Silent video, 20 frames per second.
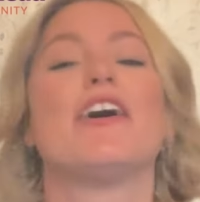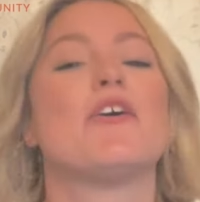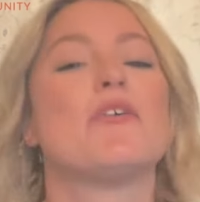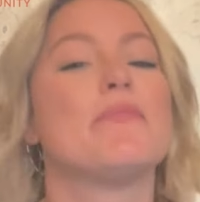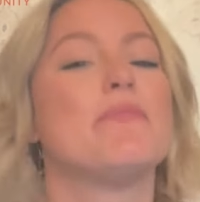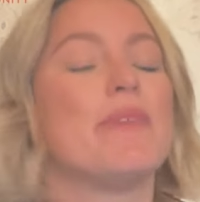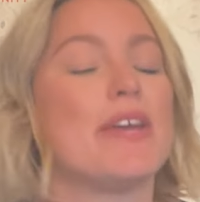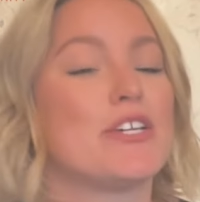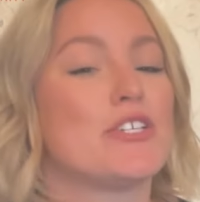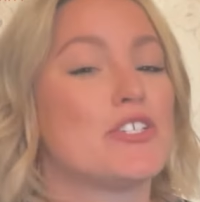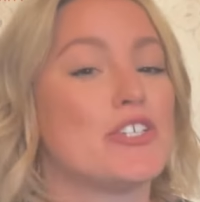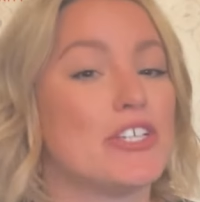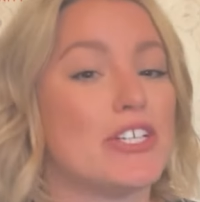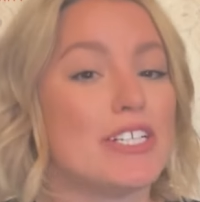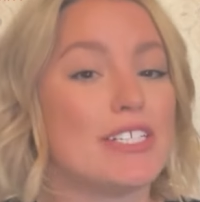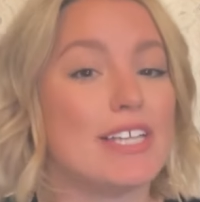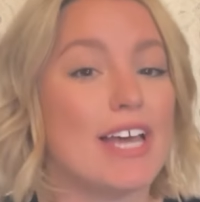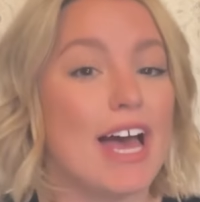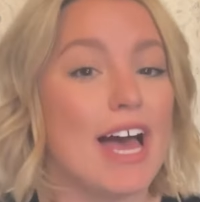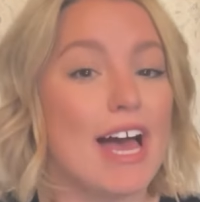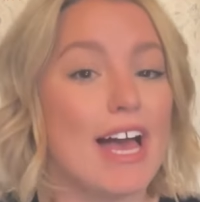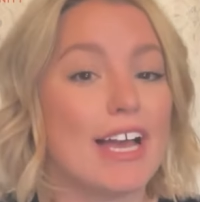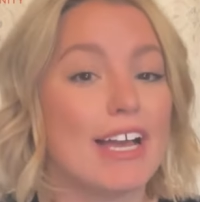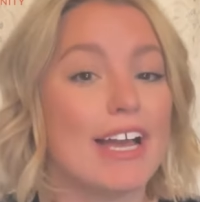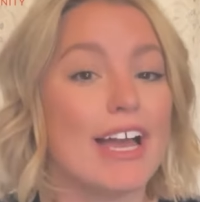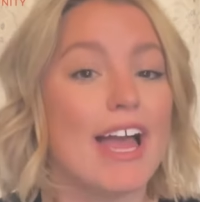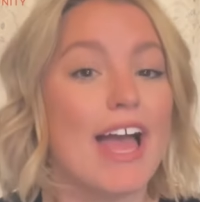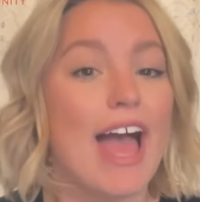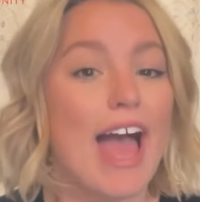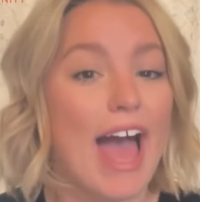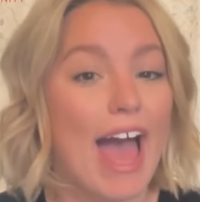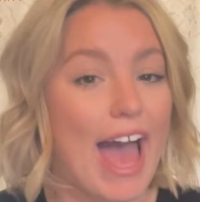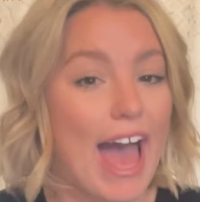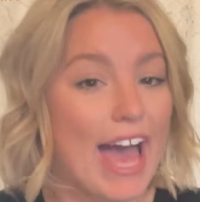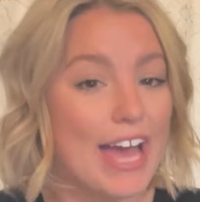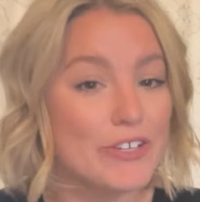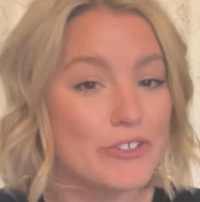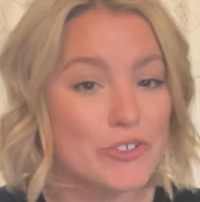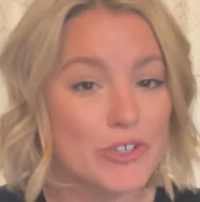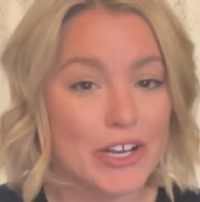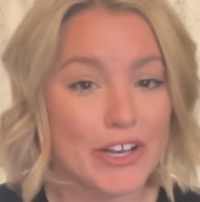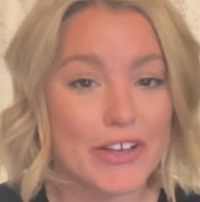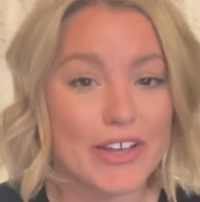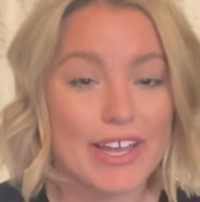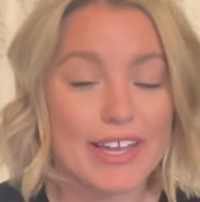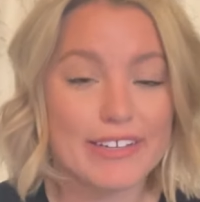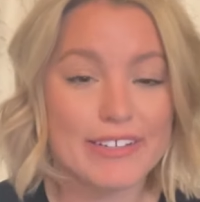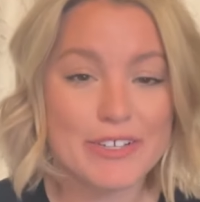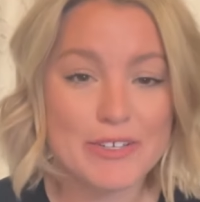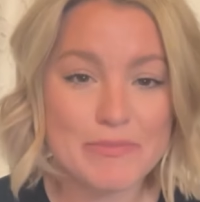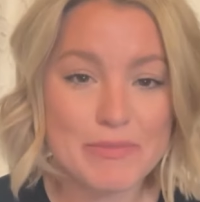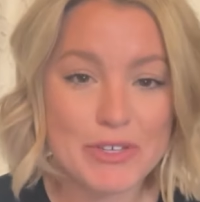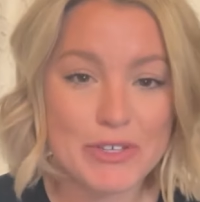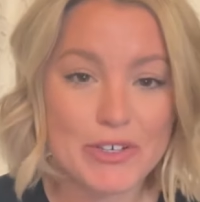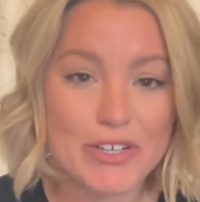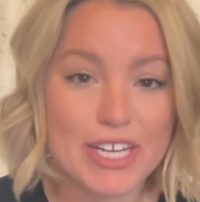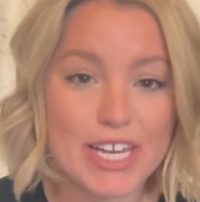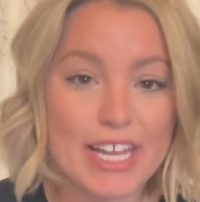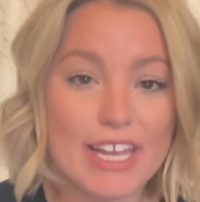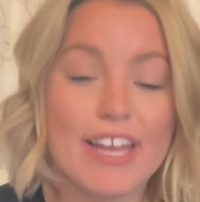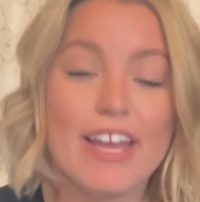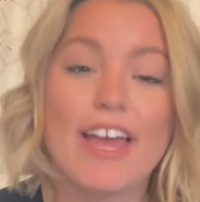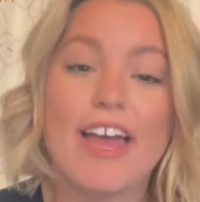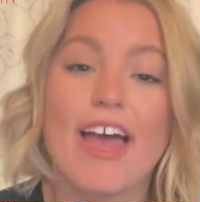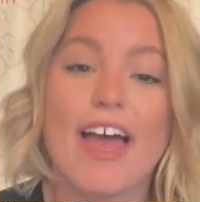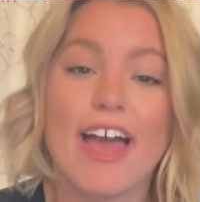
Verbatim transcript: Make sure to tag at Trailhead Community